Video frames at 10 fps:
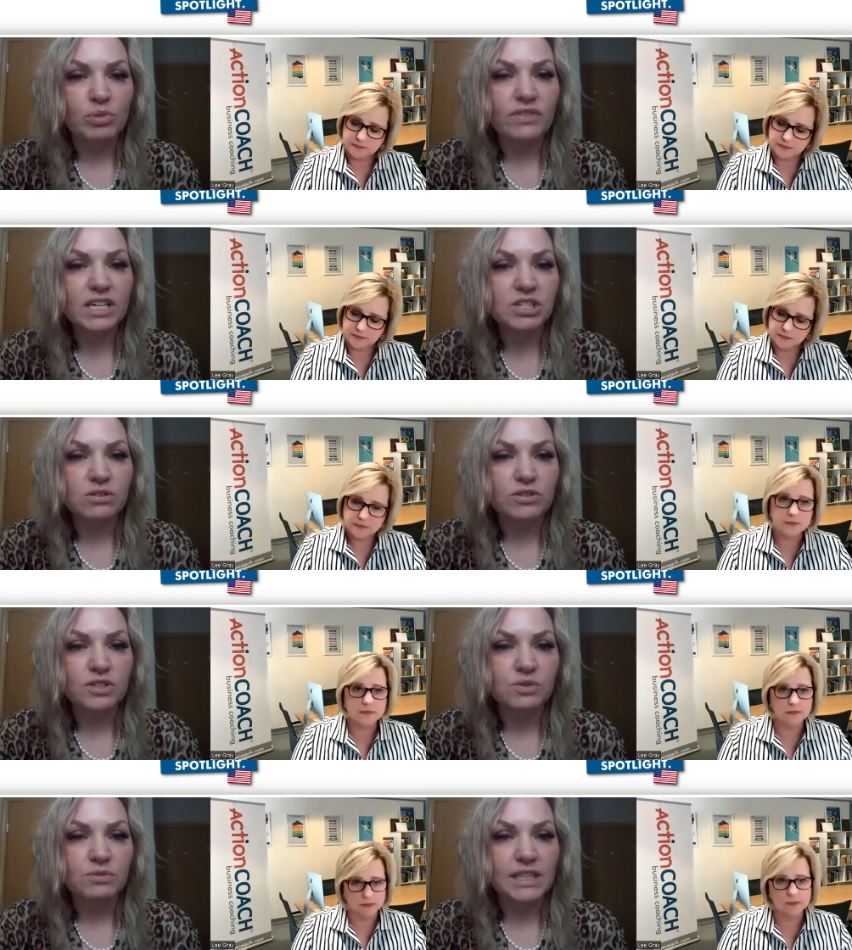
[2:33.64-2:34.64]

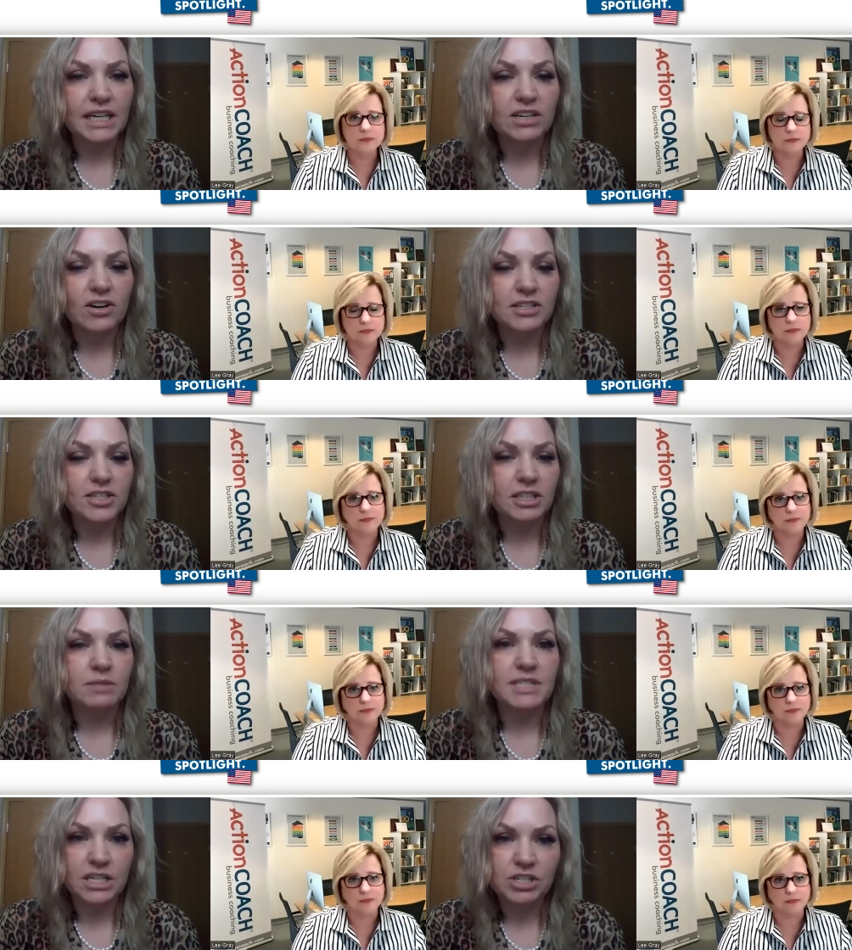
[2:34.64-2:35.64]
Speaker 1: professionals related on
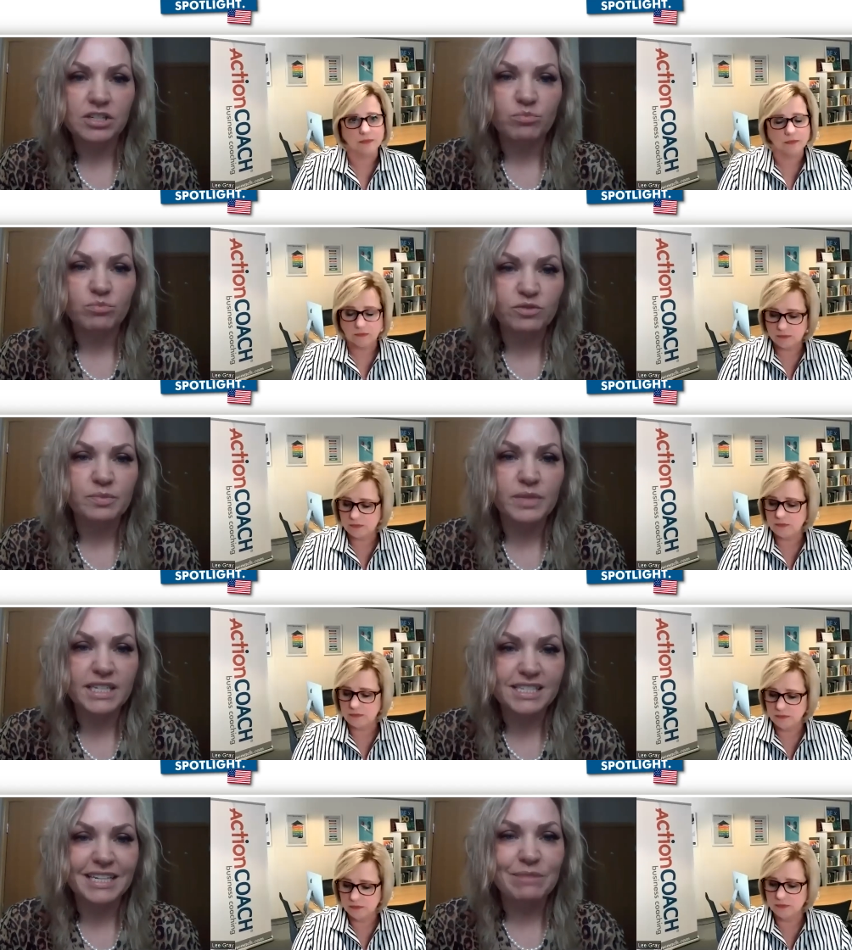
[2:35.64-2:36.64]
documentation
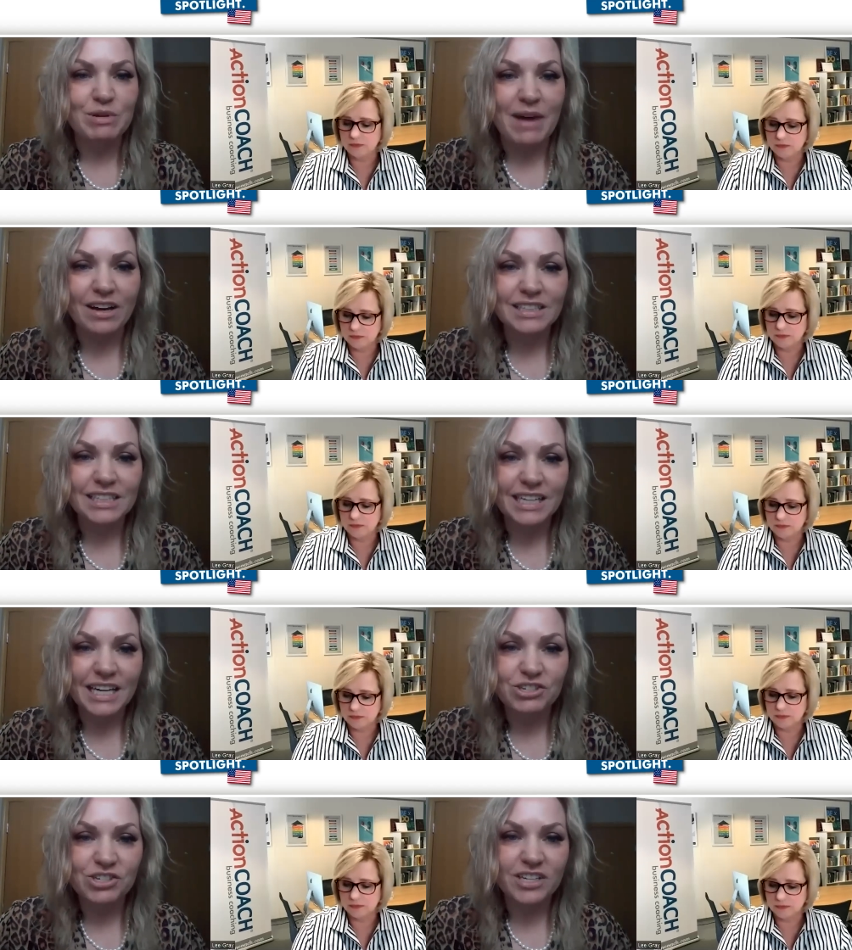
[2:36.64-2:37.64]
improvement to keep them out of
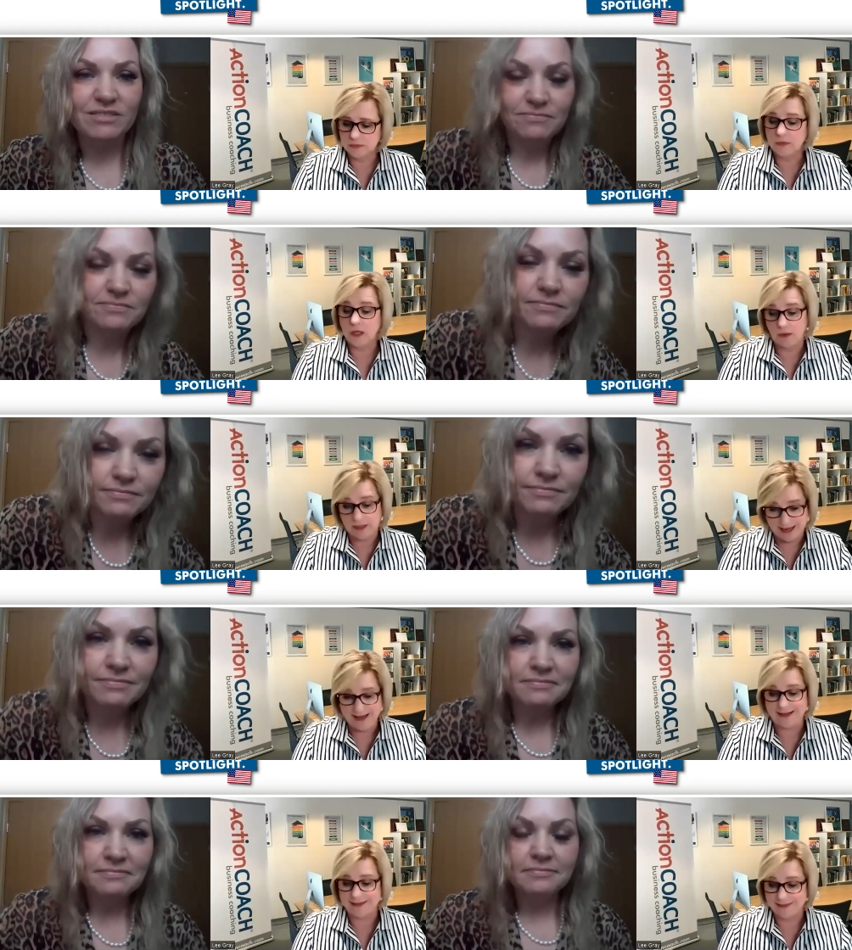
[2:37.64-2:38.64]
litigation.
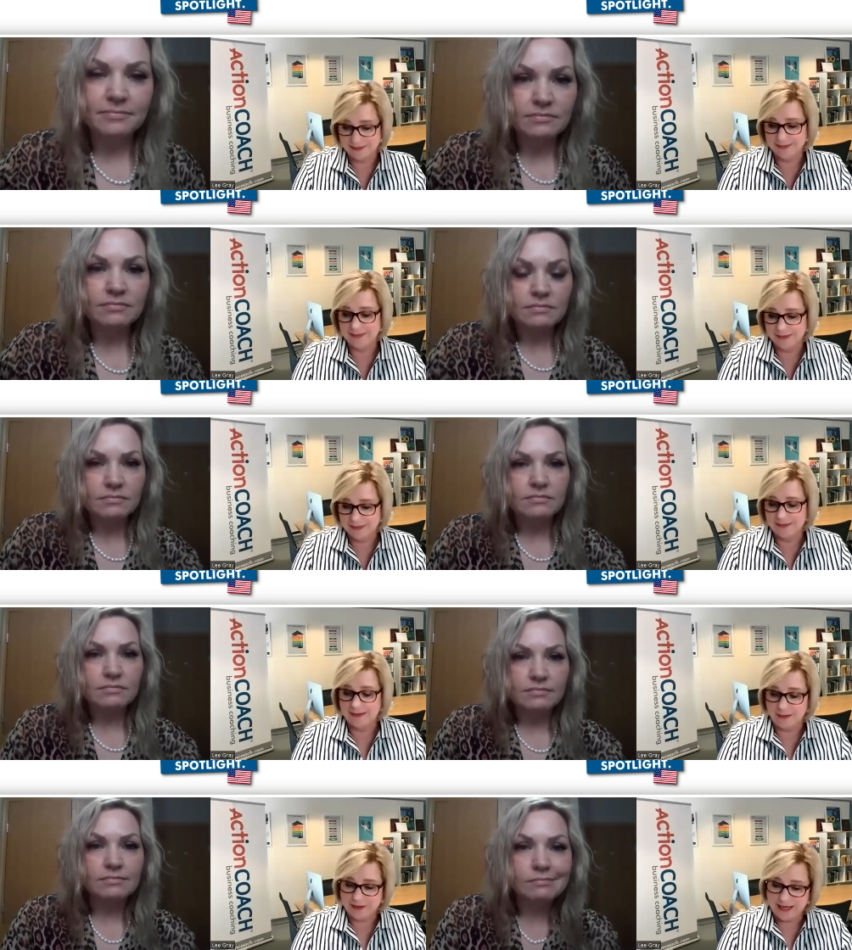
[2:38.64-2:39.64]
Speaker 2: Okay.
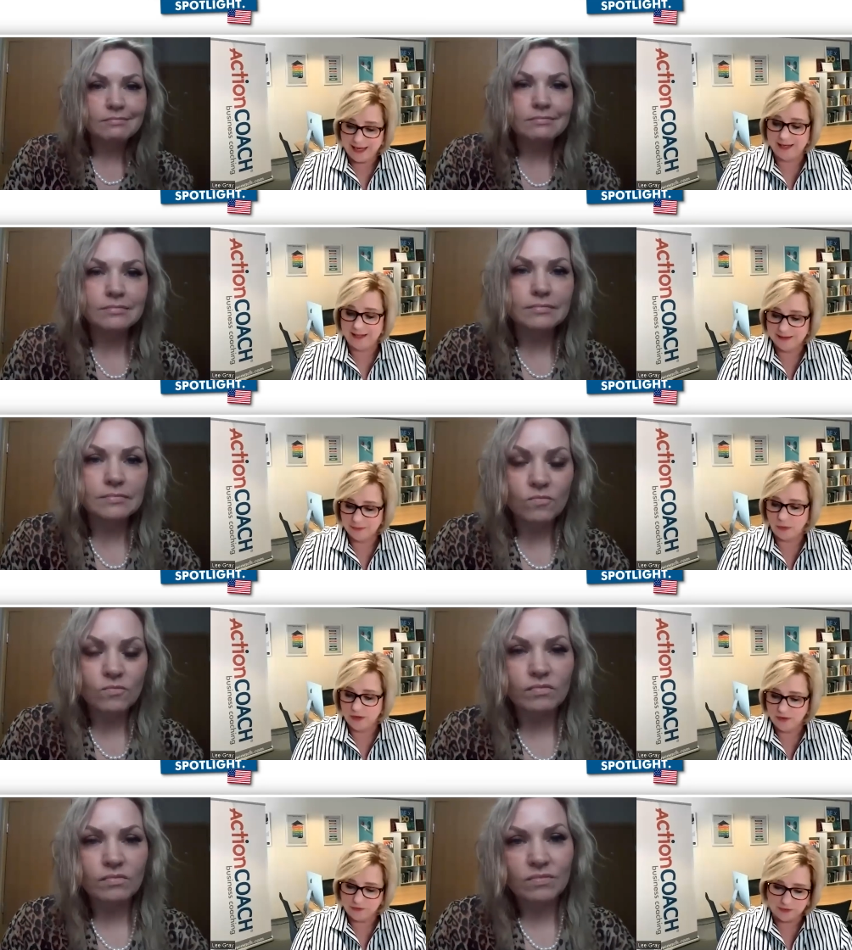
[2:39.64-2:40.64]
Okay.
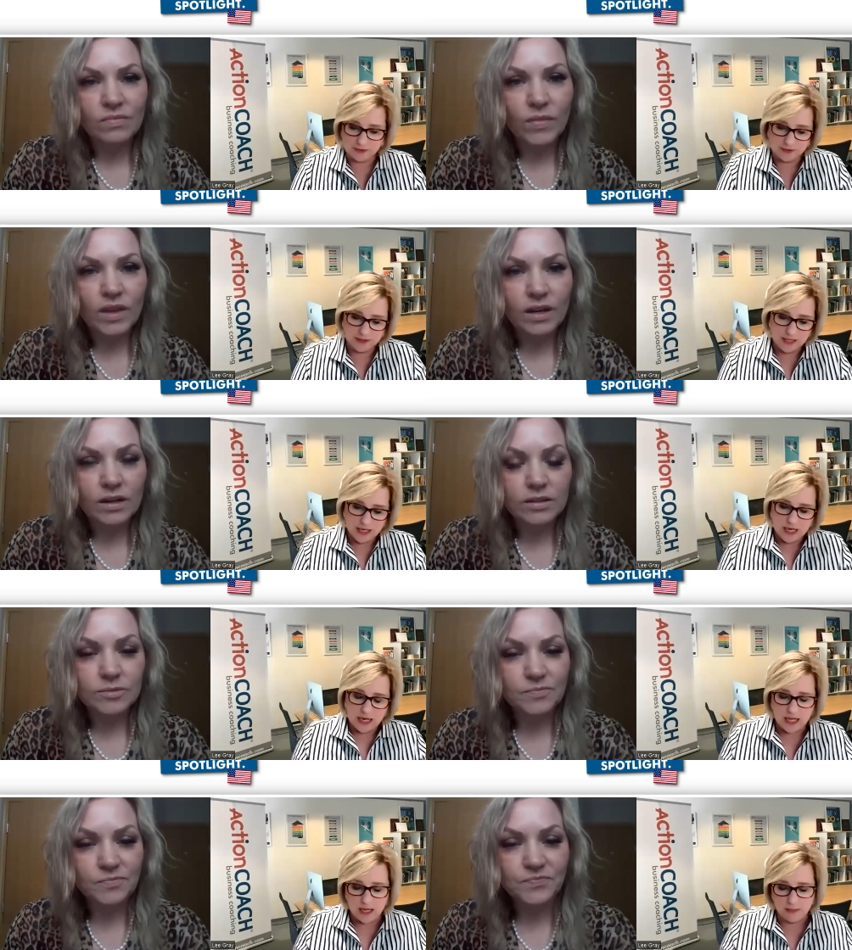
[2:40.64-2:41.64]
Wonderful.
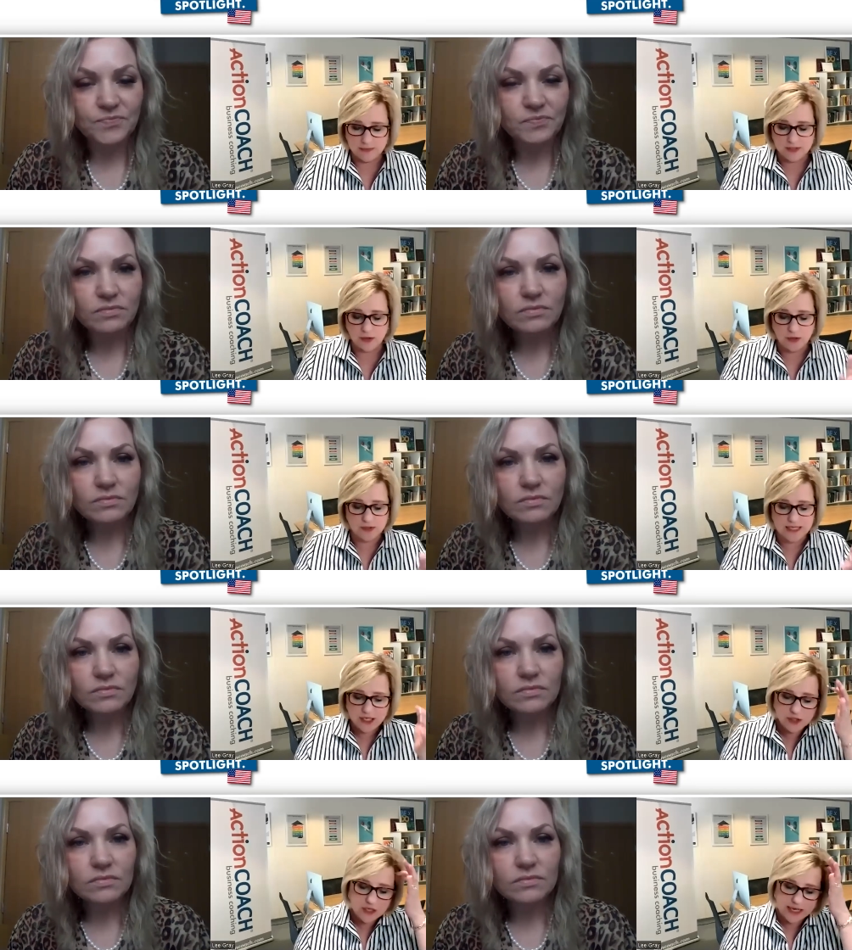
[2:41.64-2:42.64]
Um, so you
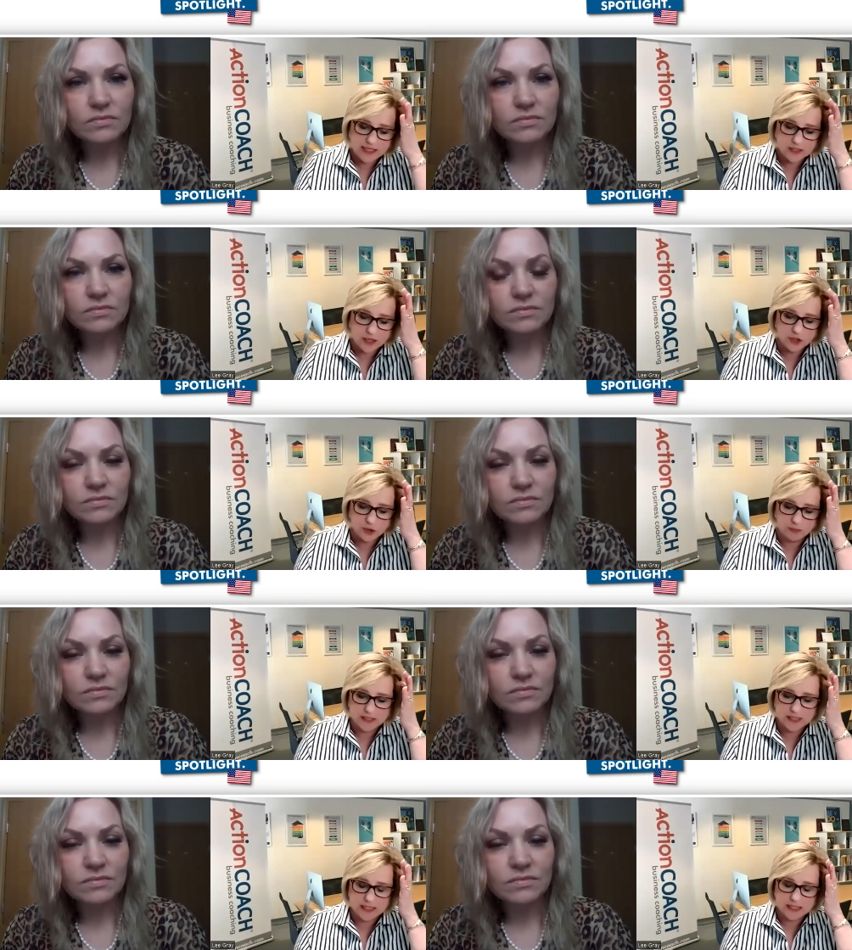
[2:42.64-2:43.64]
said you kind of started your
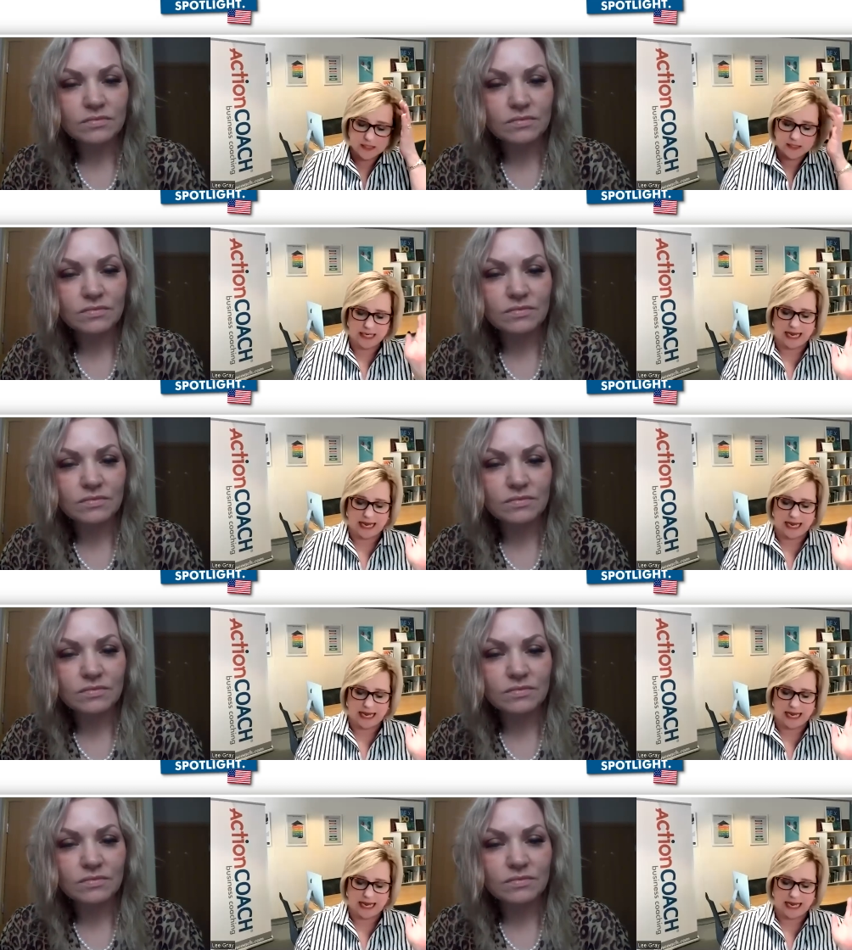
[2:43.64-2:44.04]
business